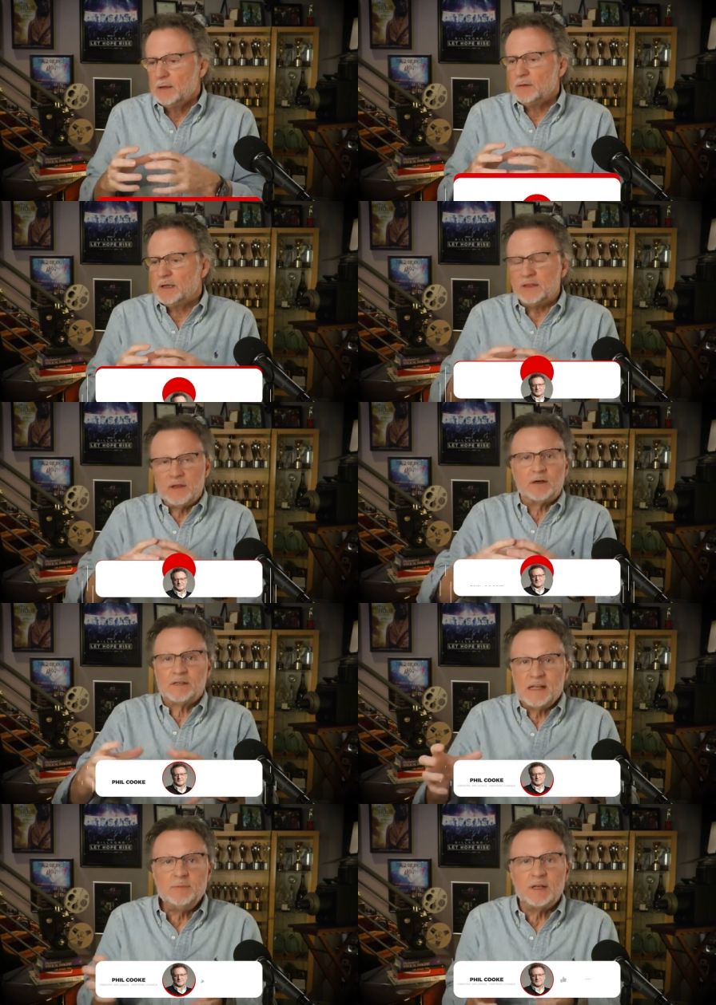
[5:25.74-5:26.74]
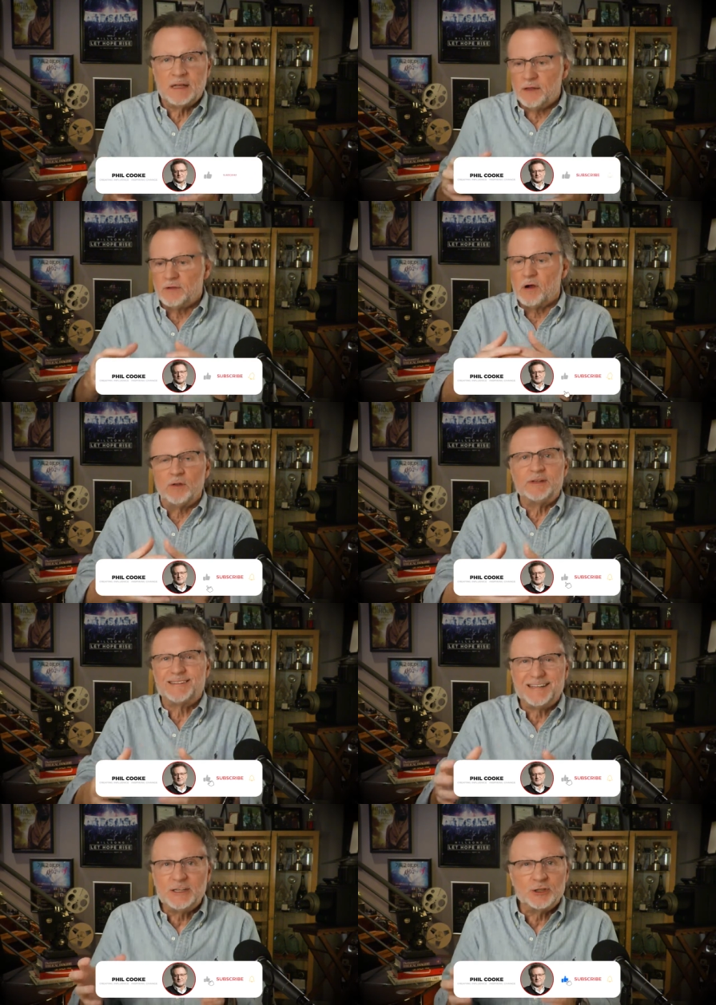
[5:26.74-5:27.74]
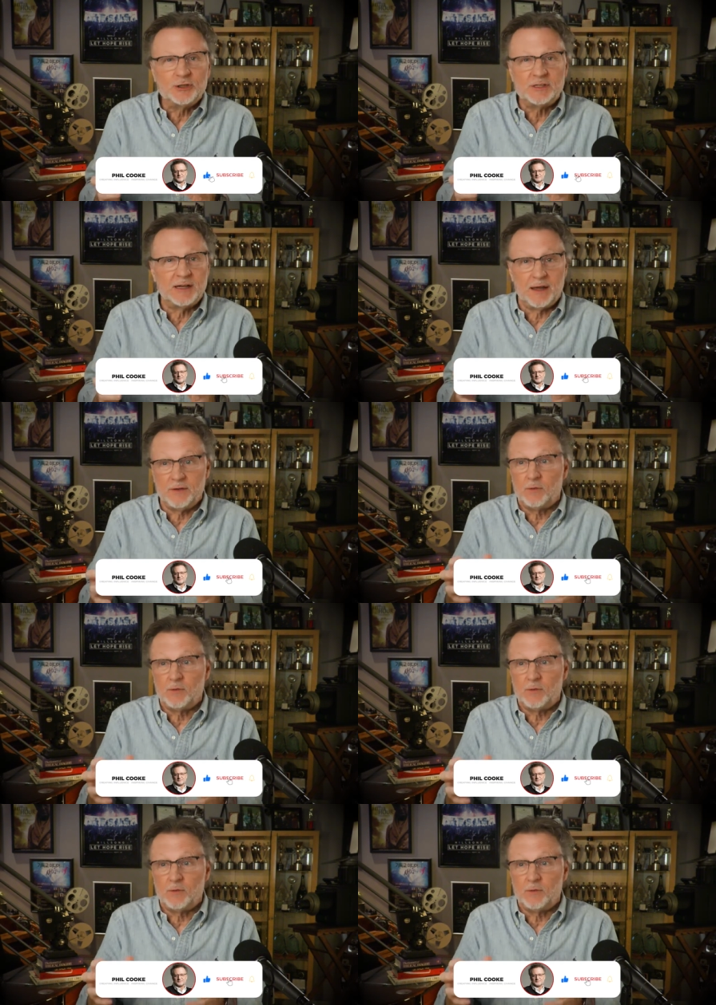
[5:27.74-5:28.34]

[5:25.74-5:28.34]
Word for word: get their team together, all these teachers together,